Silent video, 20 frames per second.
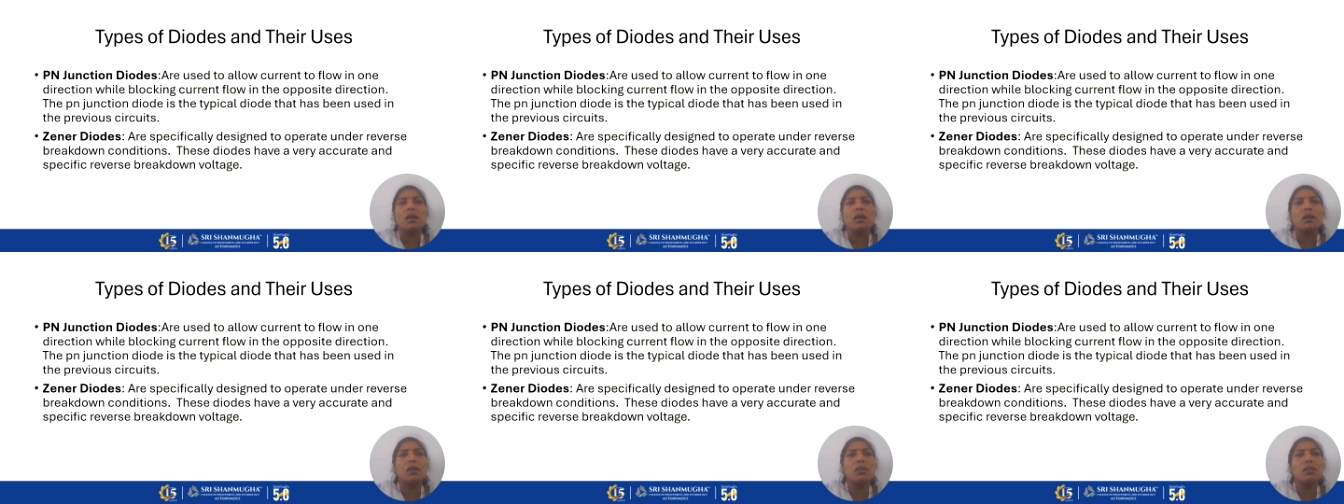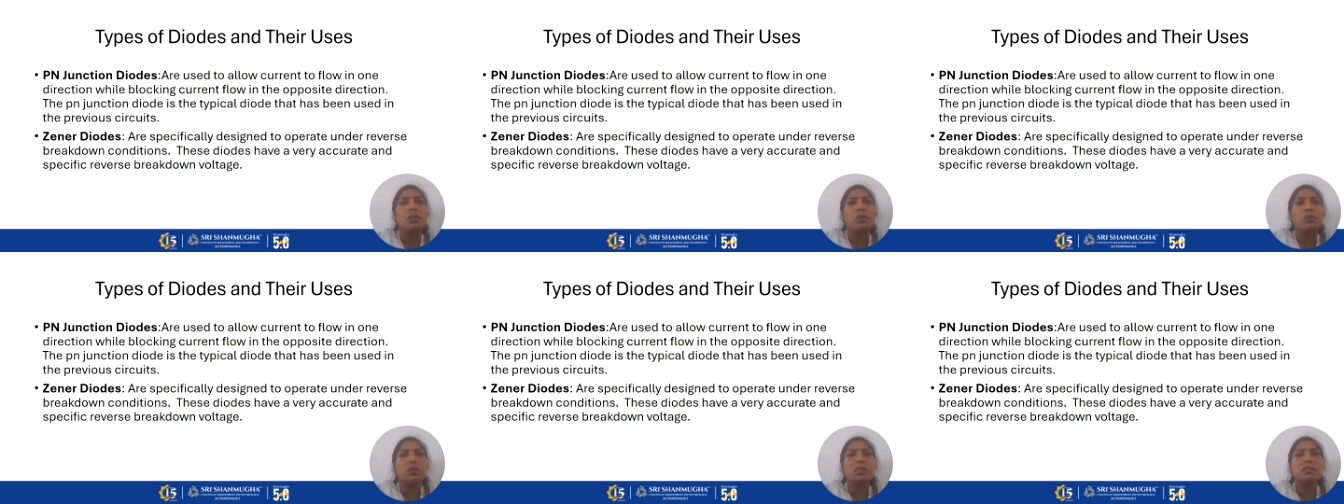
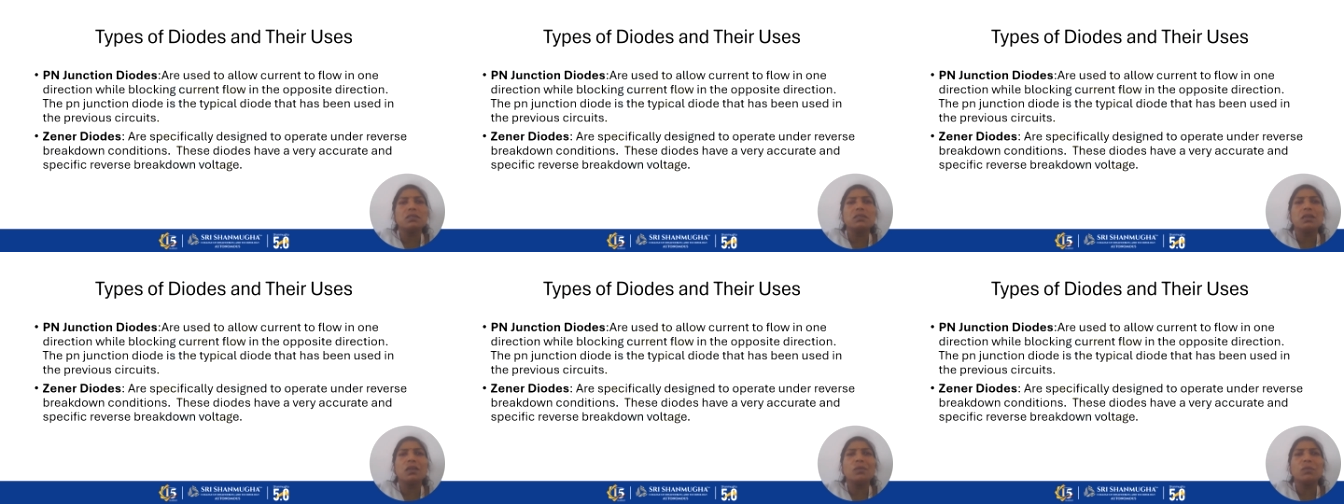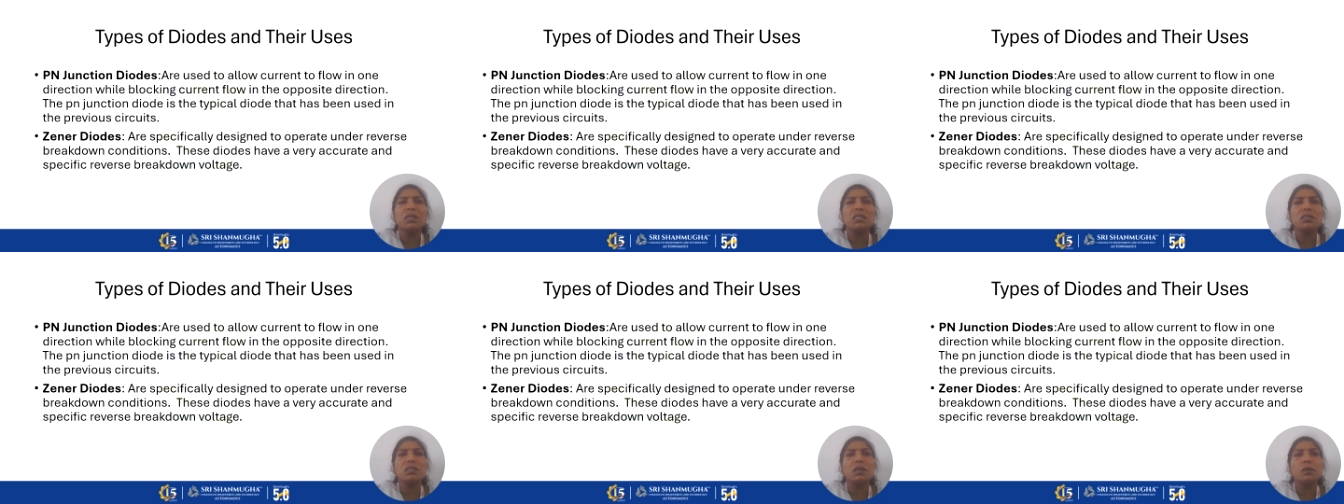Another one is
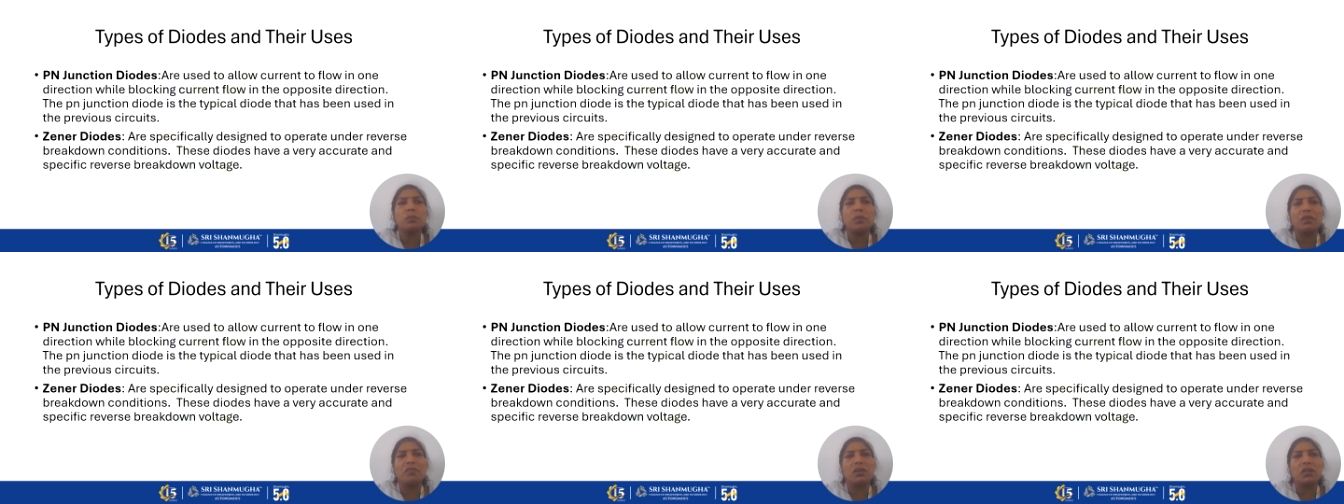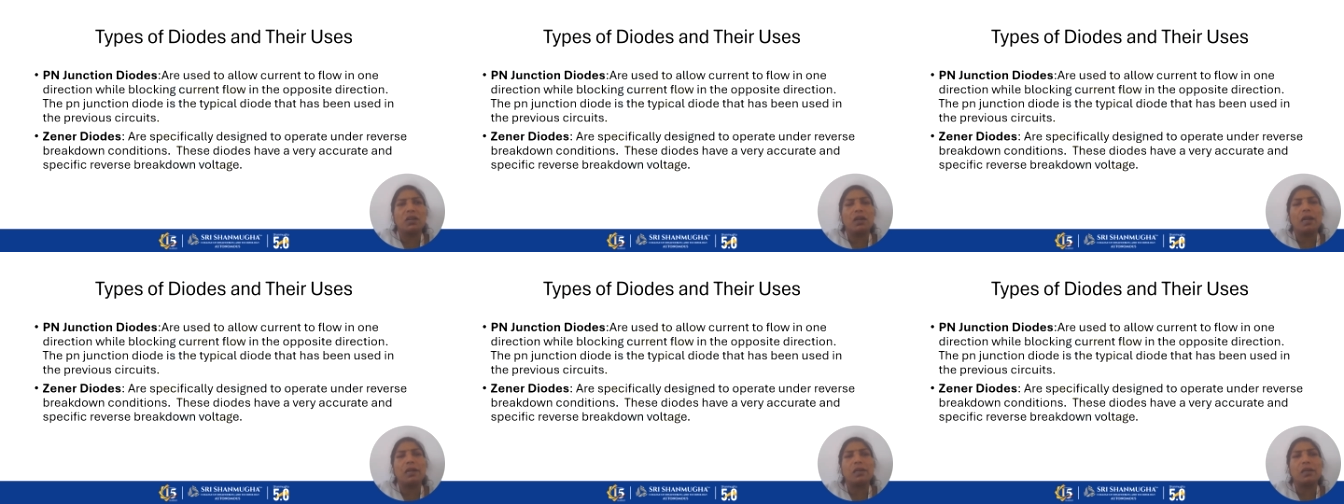limited
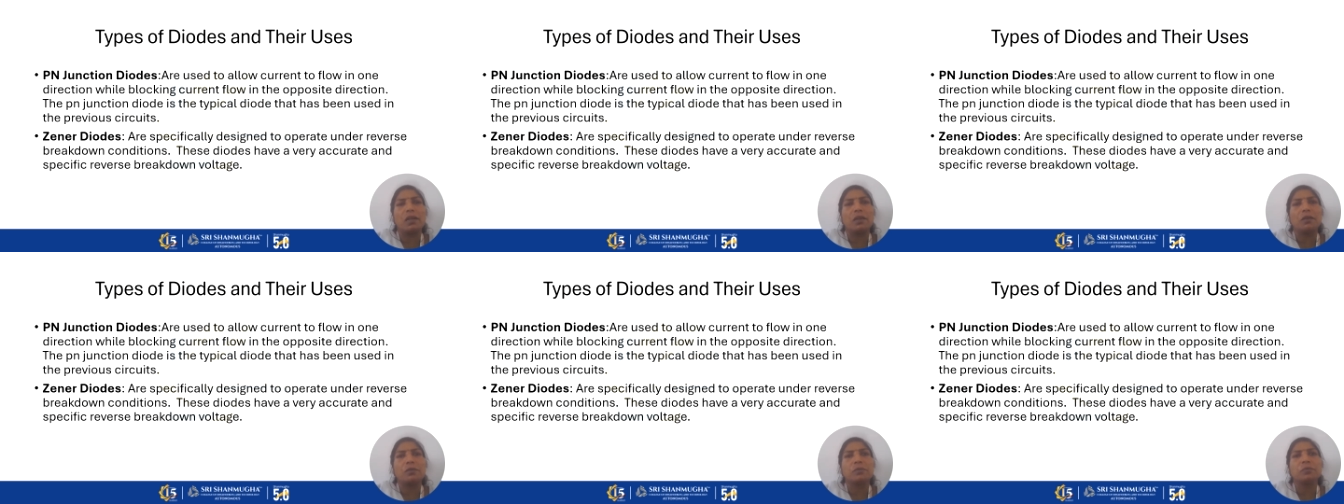power handling.